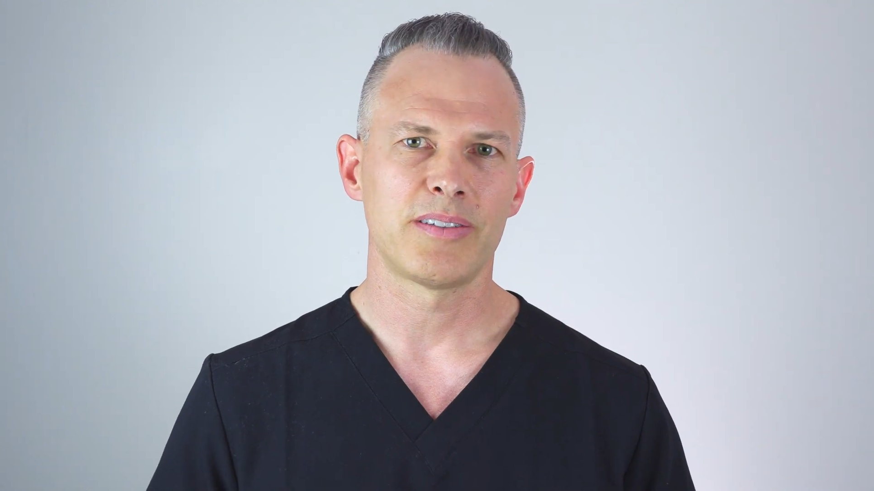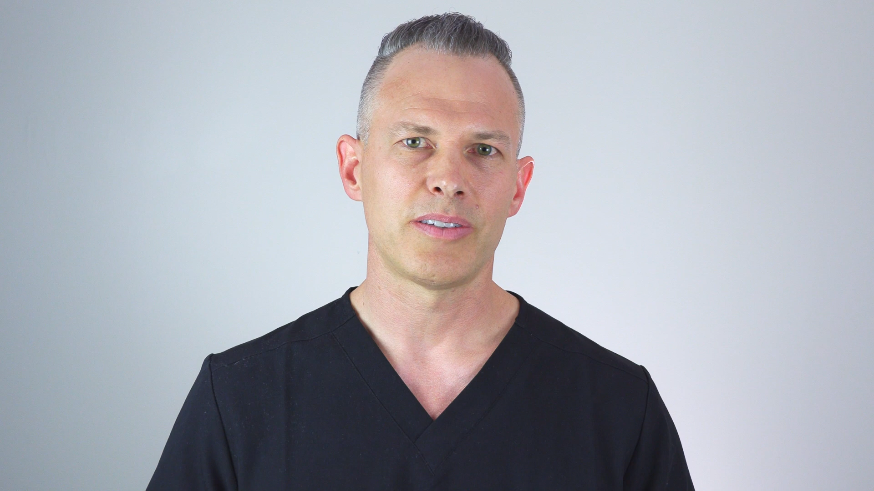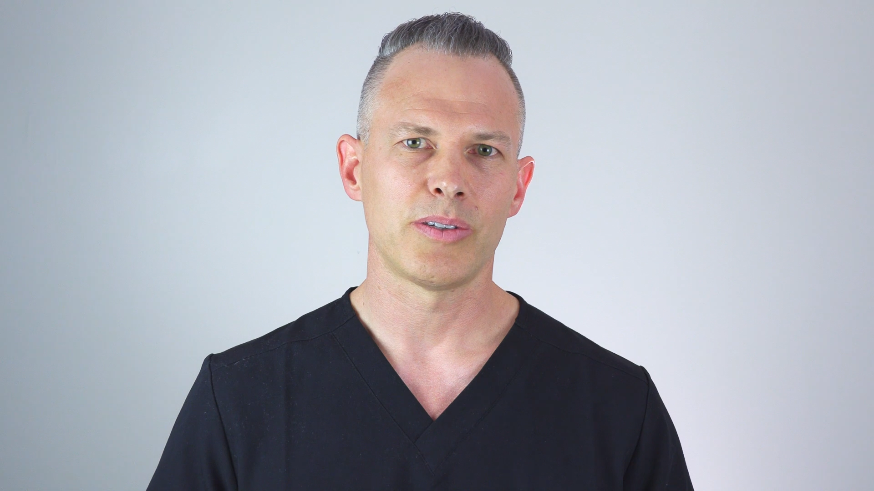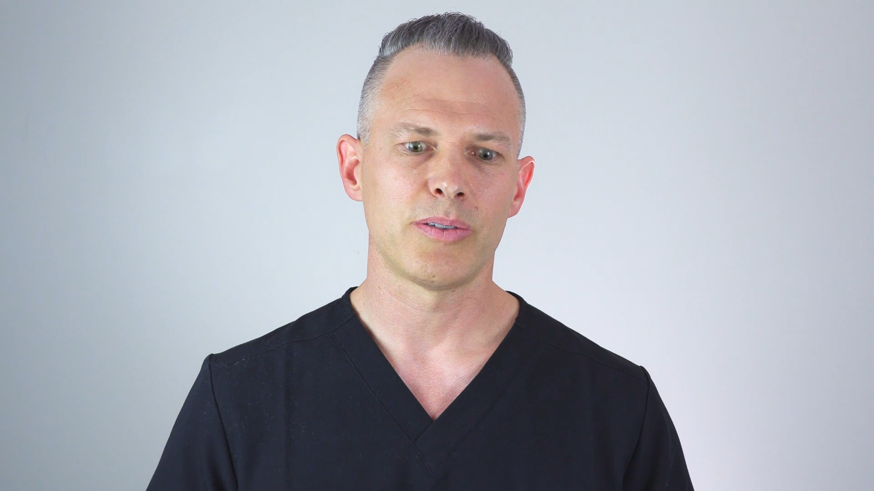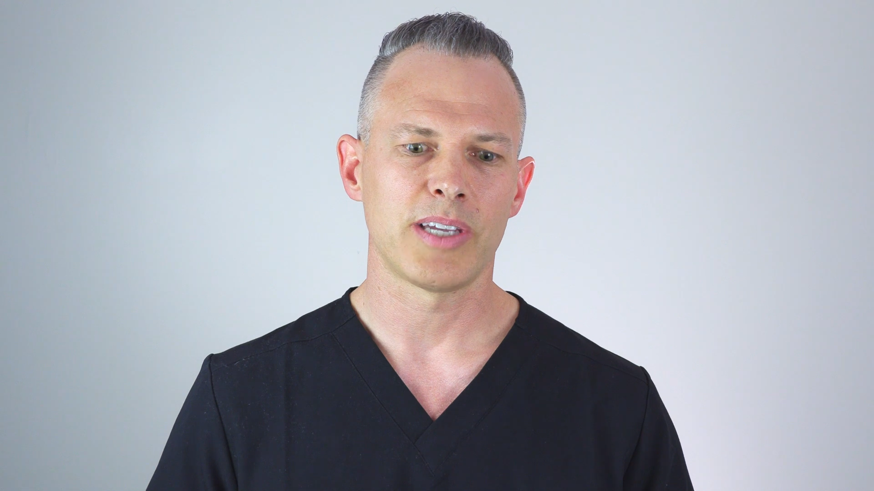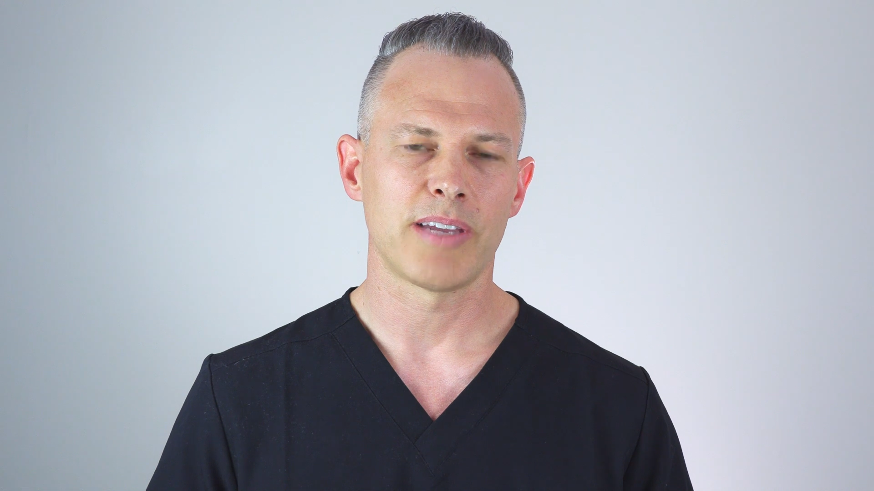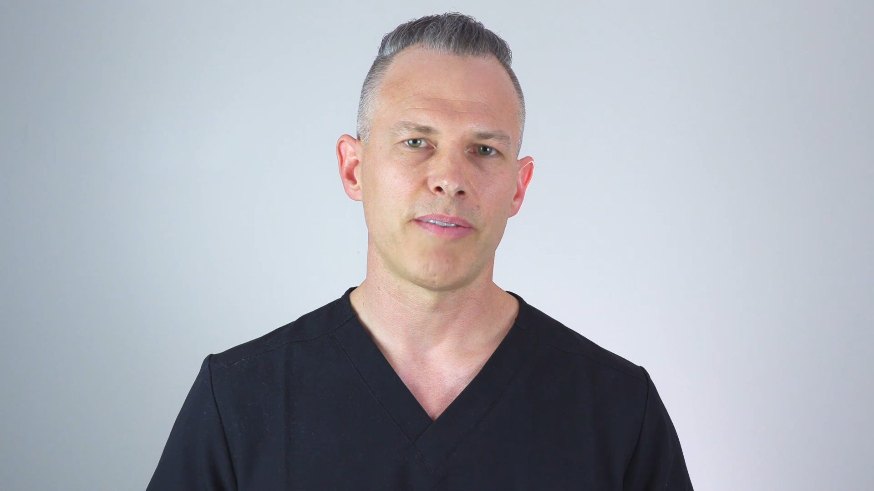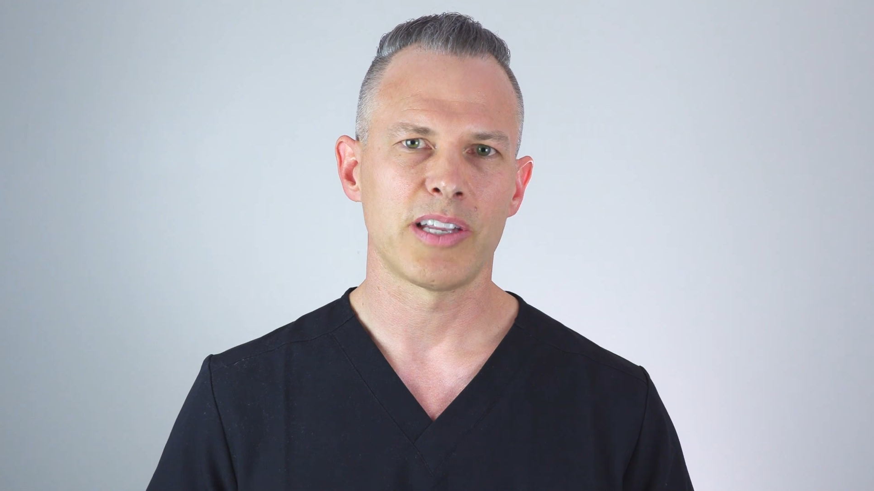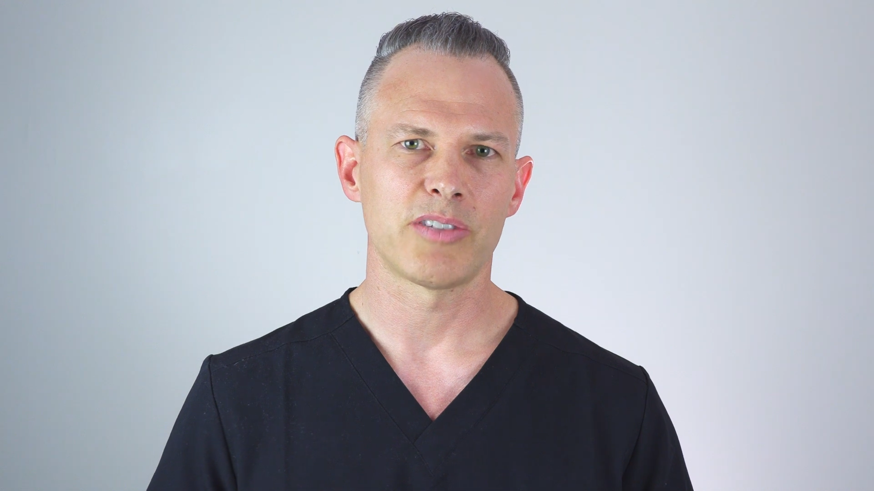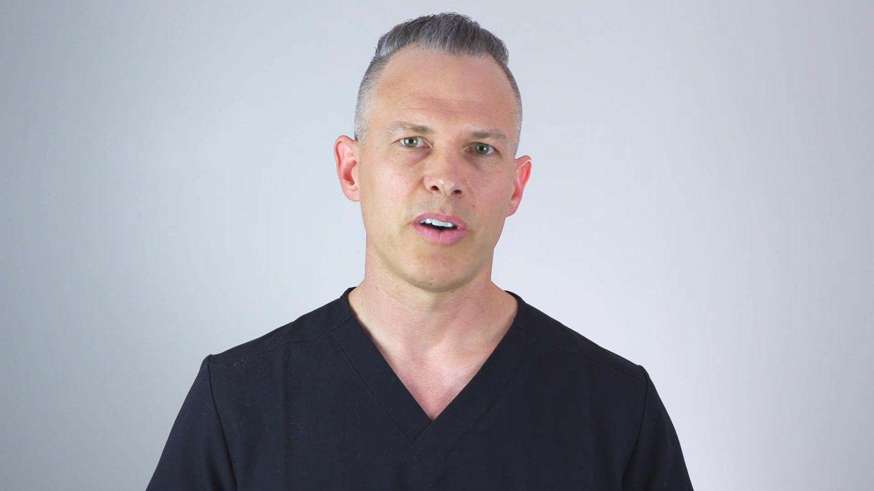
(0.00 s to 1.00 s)
to take
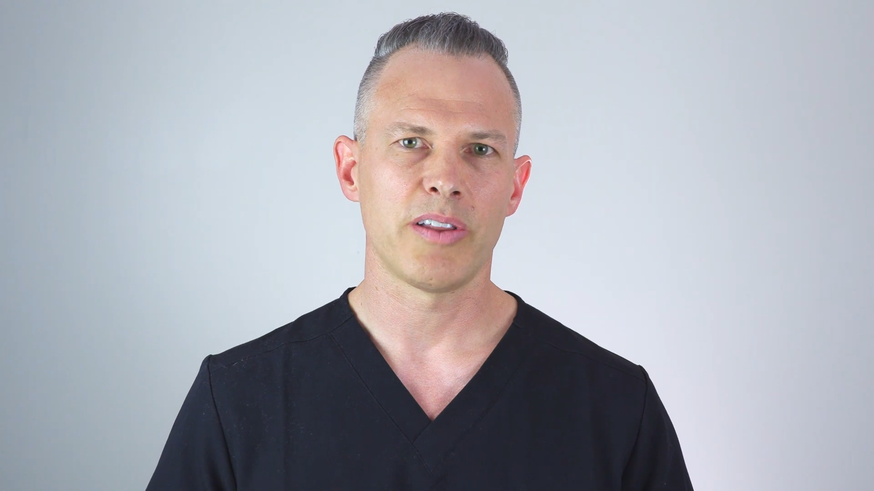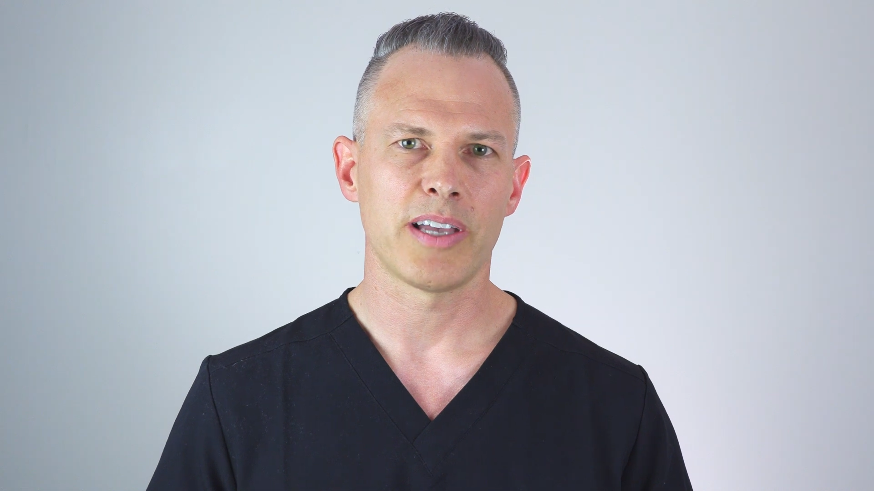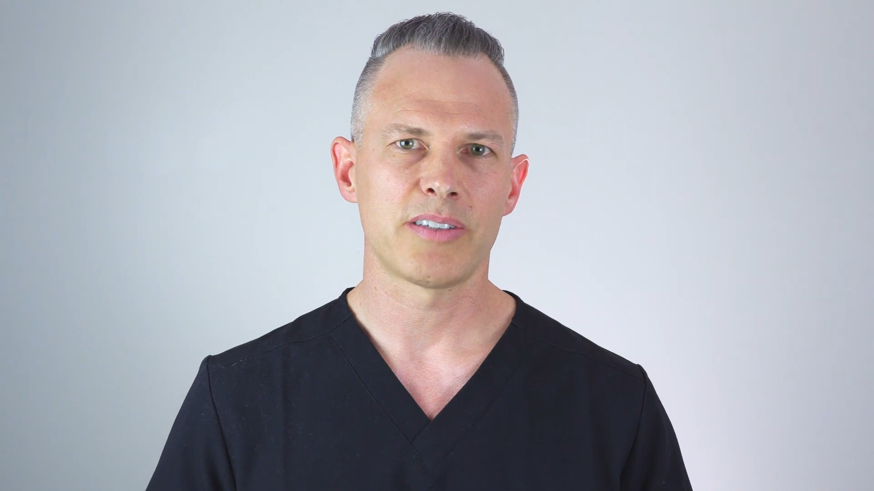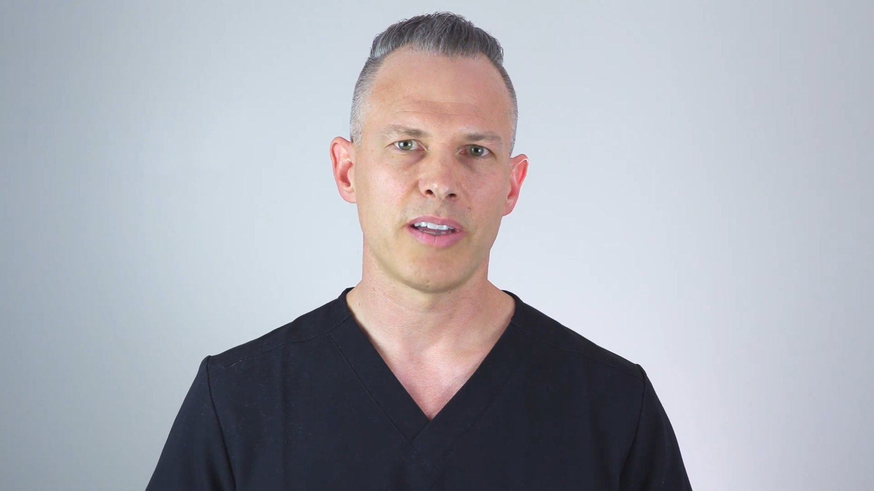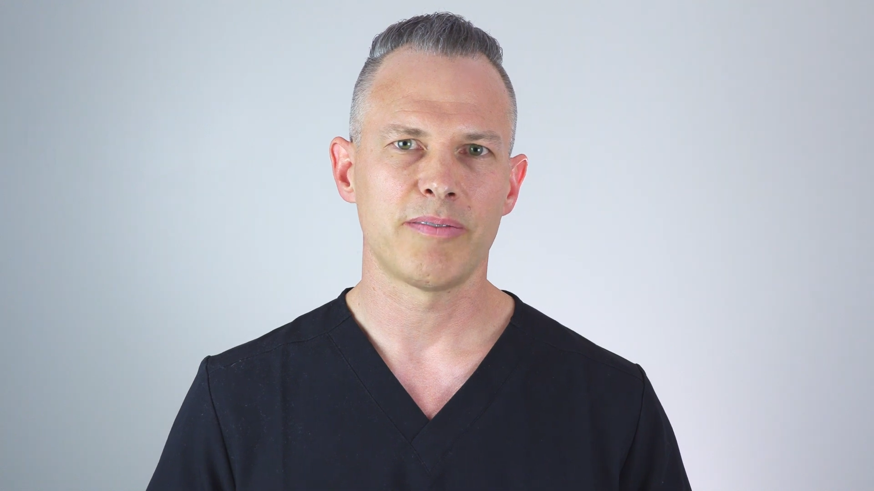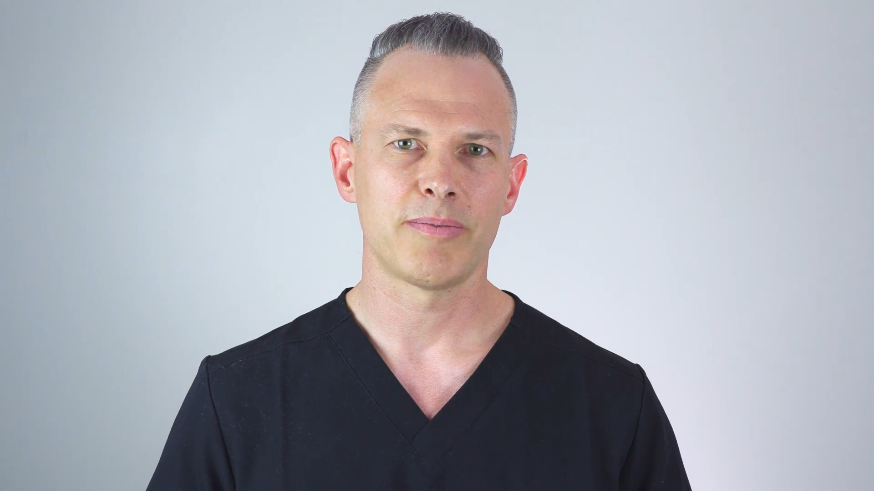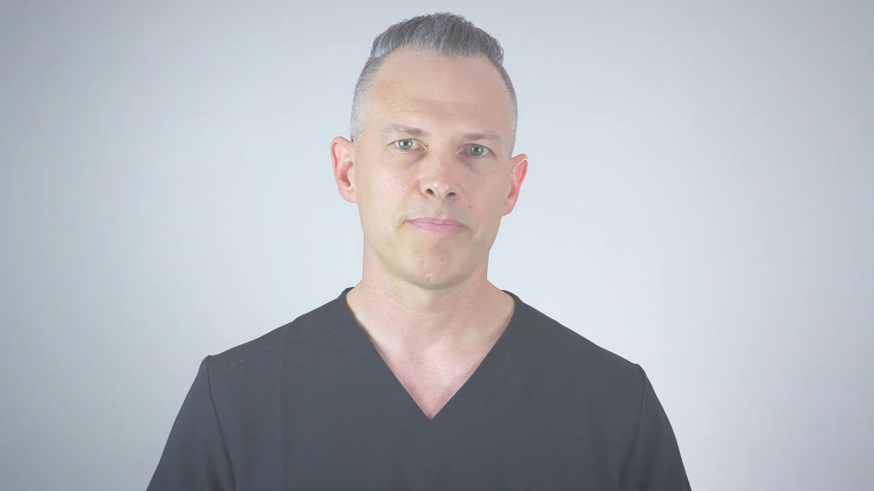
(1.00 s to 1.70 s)
advantage of all that stuff.